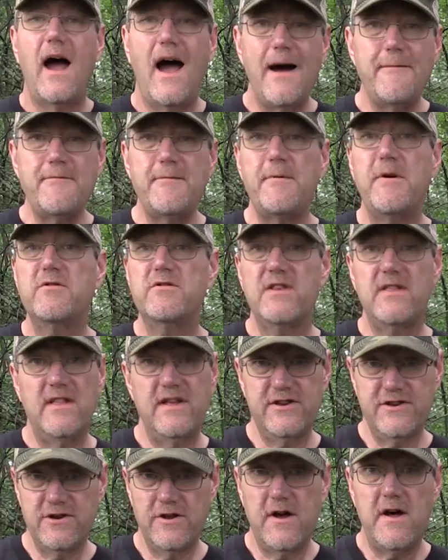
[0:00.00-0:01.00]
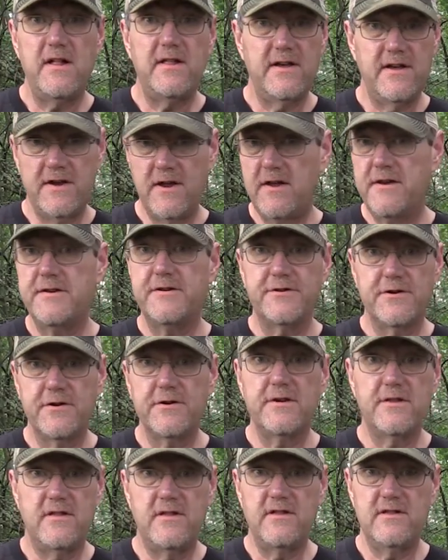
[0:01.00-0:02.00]
I'm about to let you all in on a
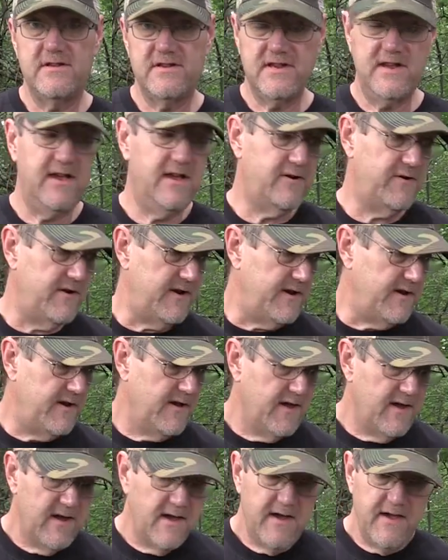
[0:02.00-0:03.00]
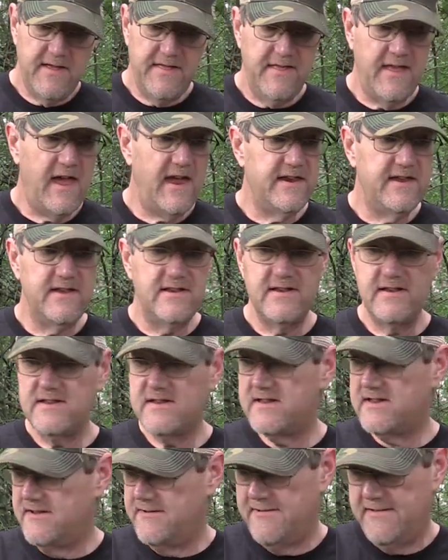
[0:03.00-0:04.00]
dirty little secret, and that
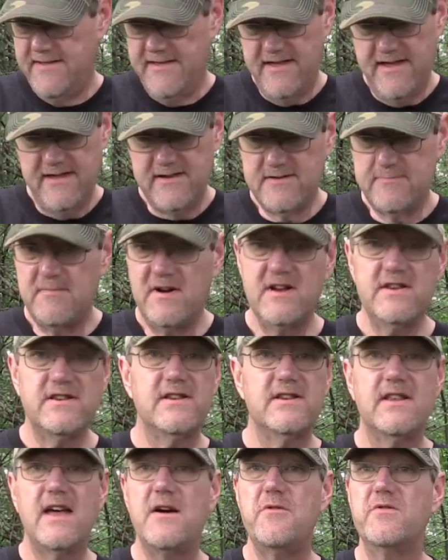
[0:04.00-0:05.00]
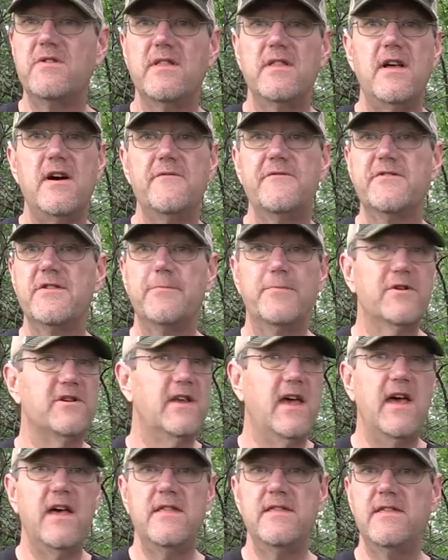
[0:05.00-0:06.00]
is, as much as I would love to
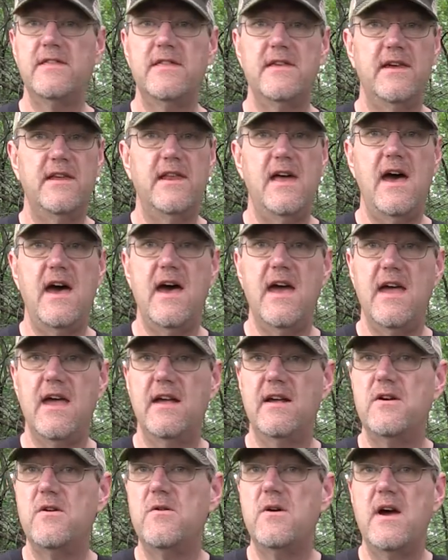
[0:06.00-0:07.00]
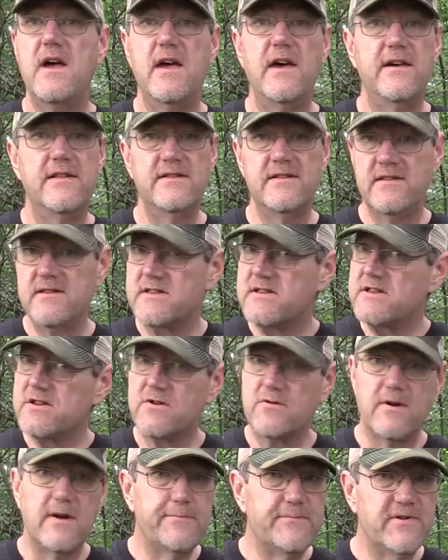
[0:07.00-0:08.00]
pretend that I go ahead and
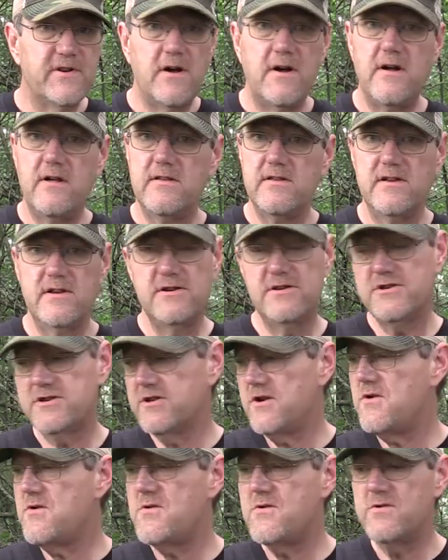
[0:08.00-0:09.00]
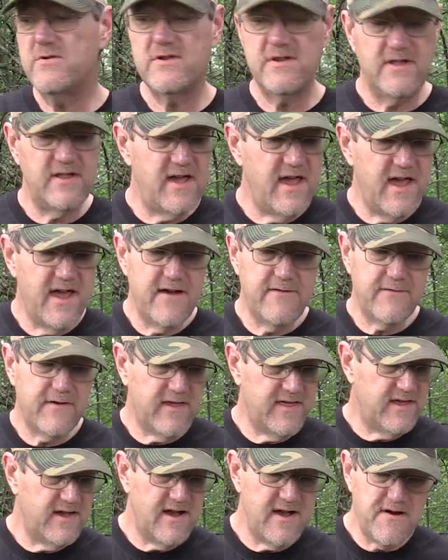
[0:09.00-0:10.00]
script all these shows, lay
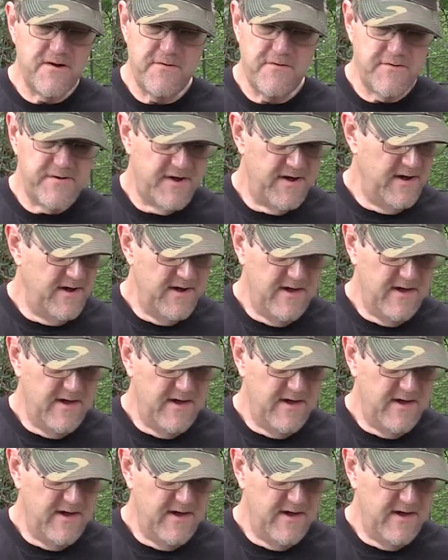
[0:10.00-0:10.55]
everything out,